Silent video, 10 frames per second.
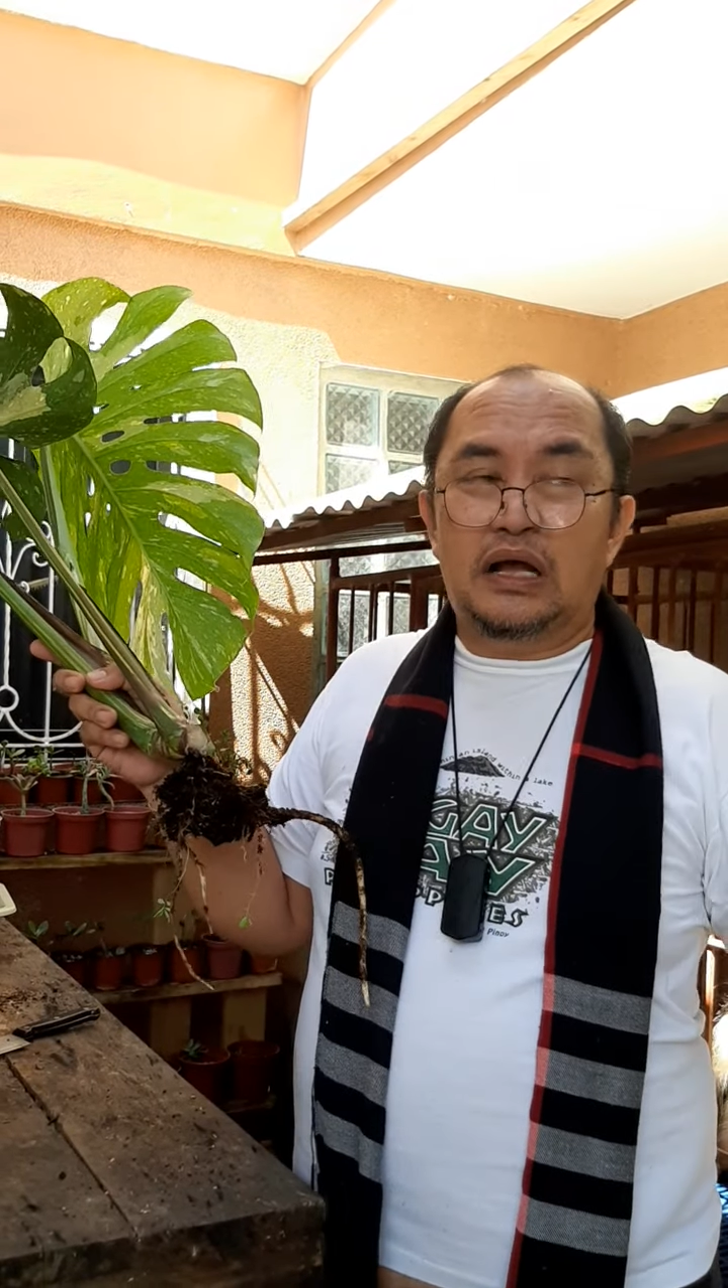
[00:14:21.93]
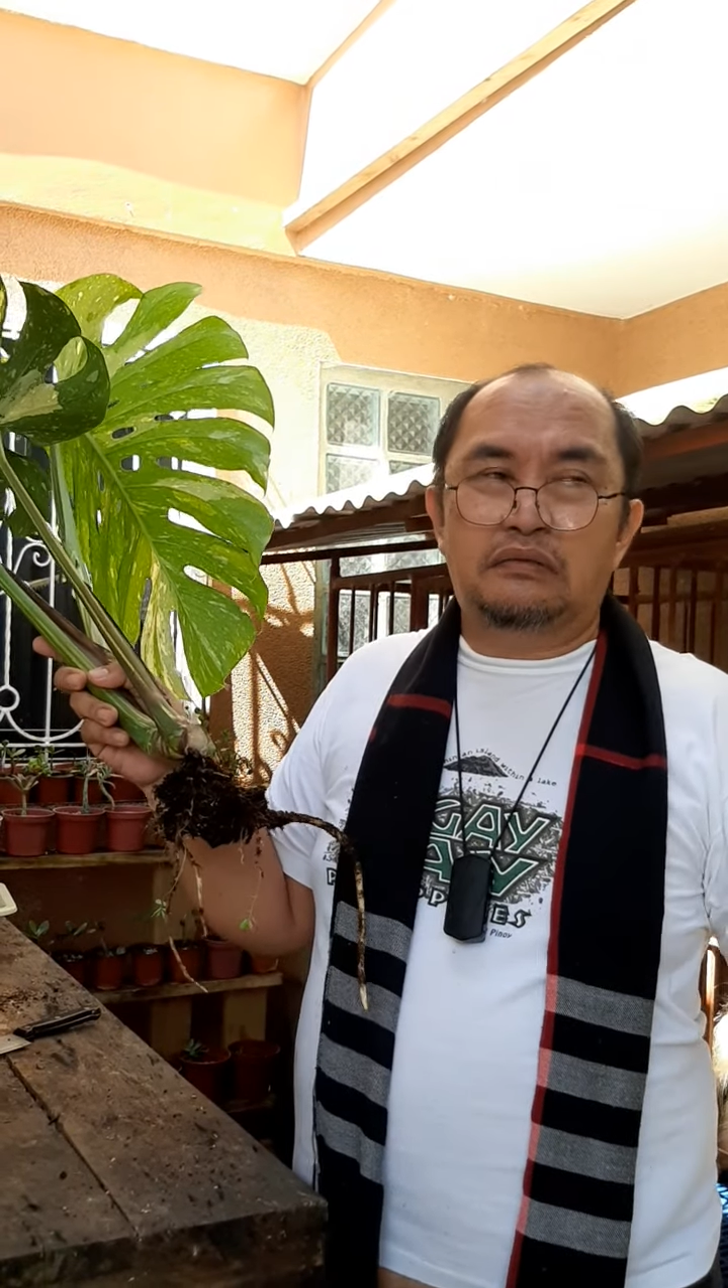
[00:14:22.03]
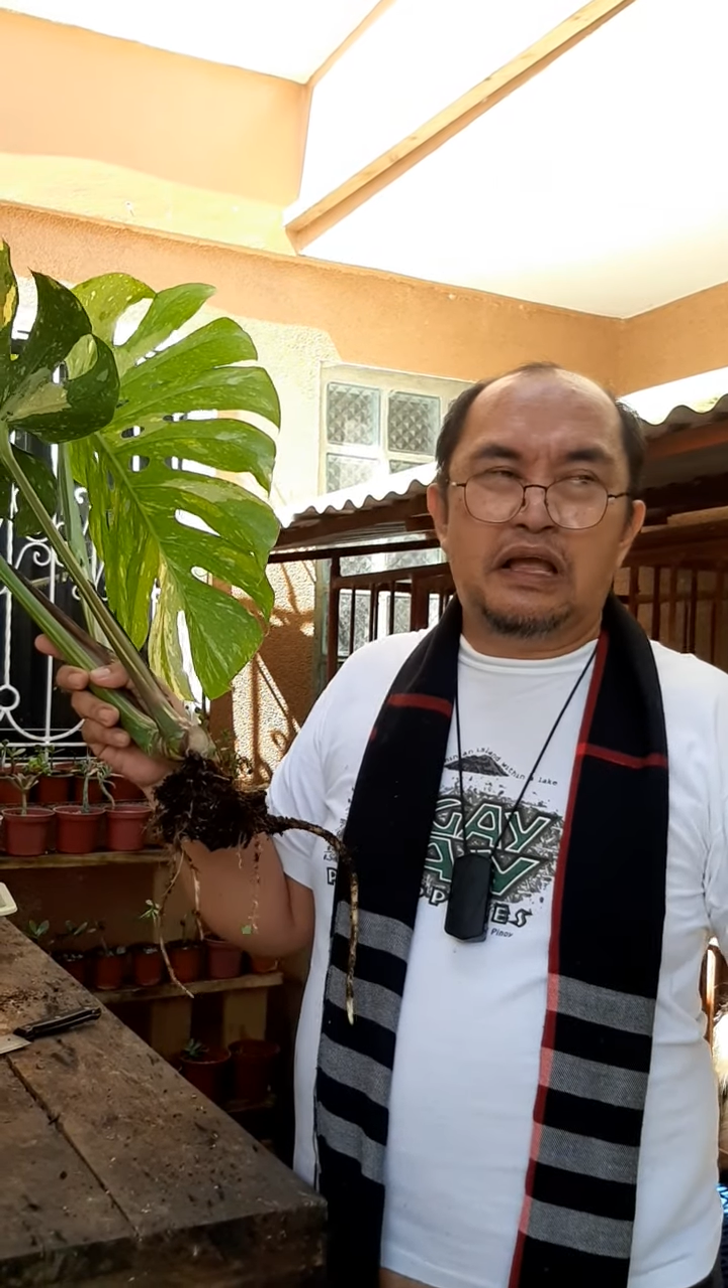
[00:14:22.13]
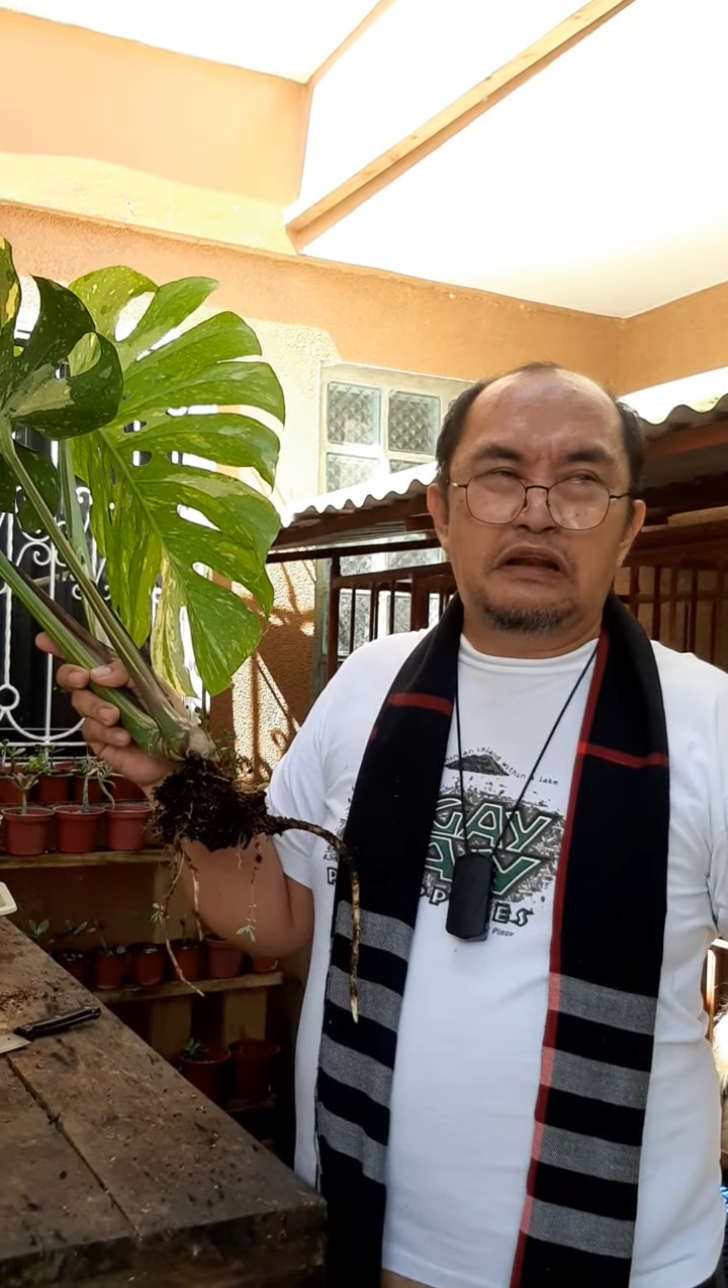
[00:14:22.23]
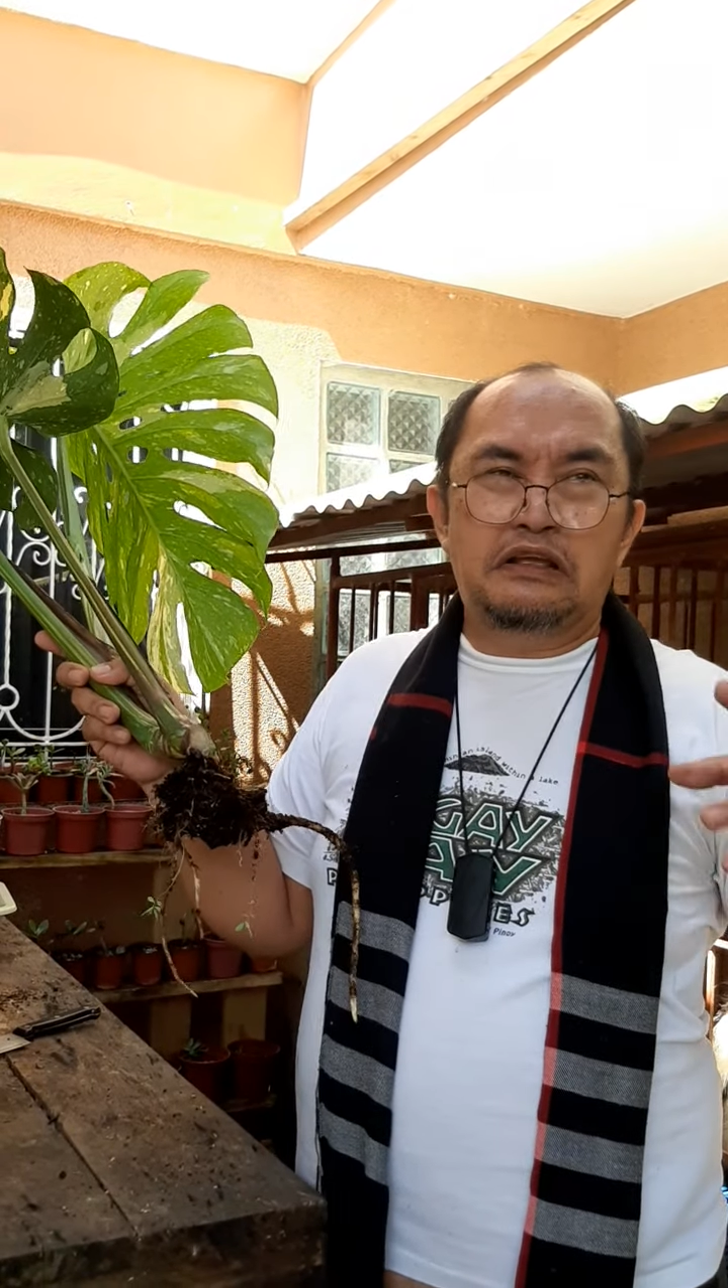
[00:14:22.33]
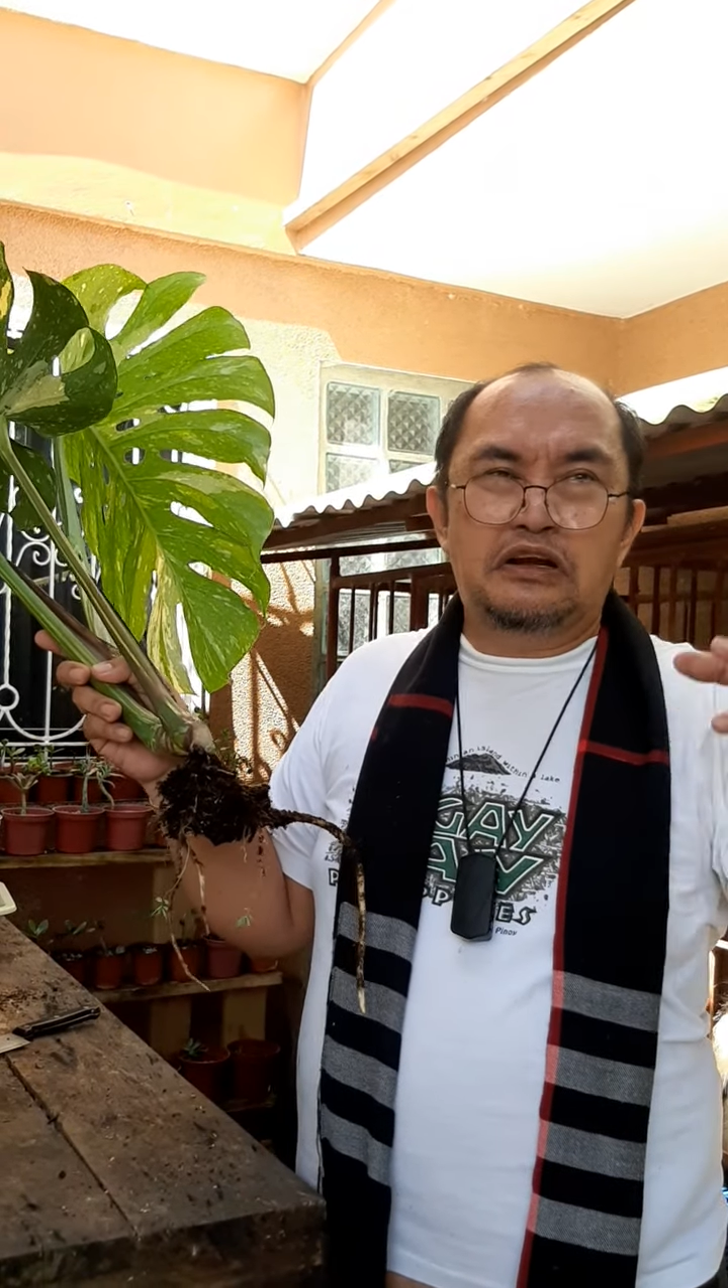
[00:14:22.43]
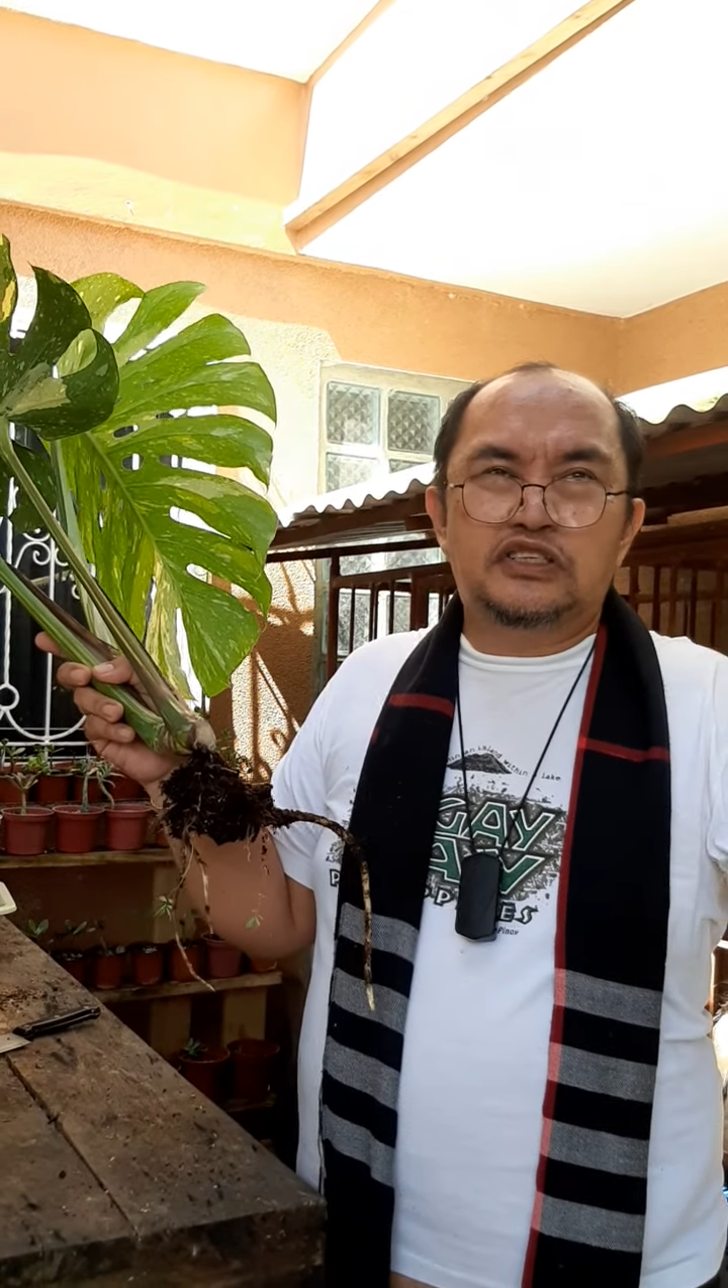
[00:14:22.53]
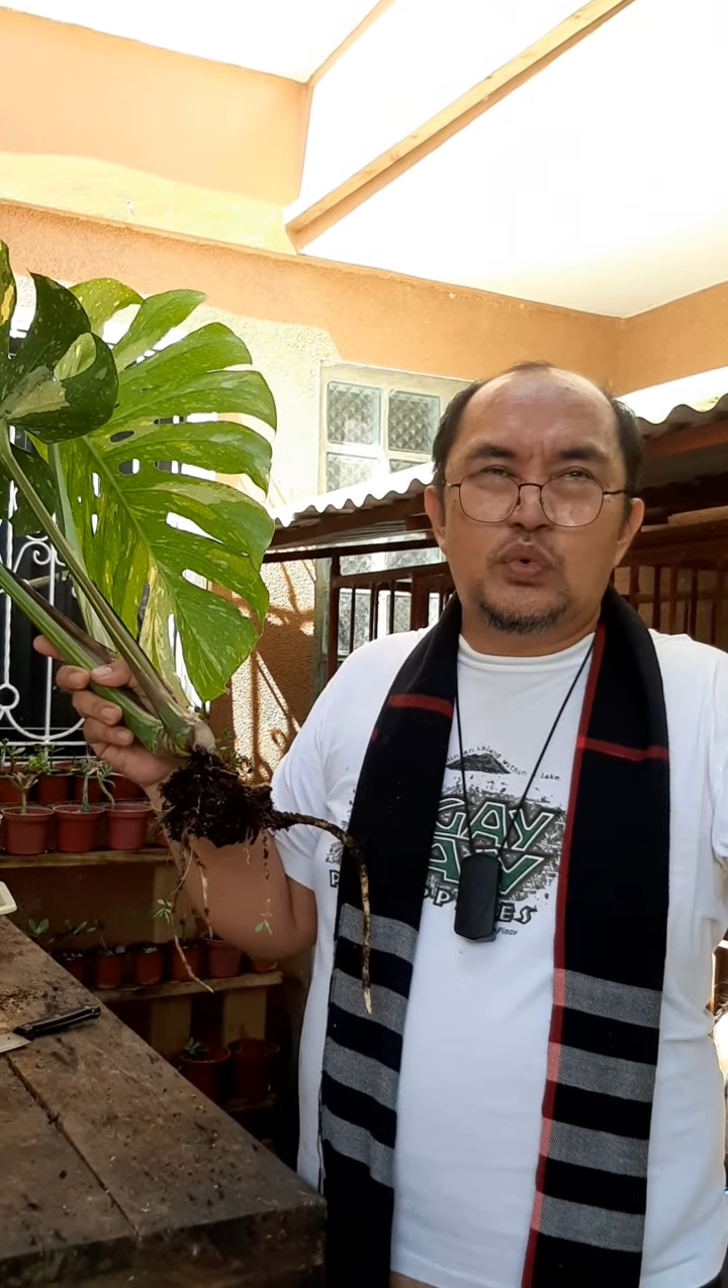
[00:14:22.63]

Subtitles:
nga 10 years,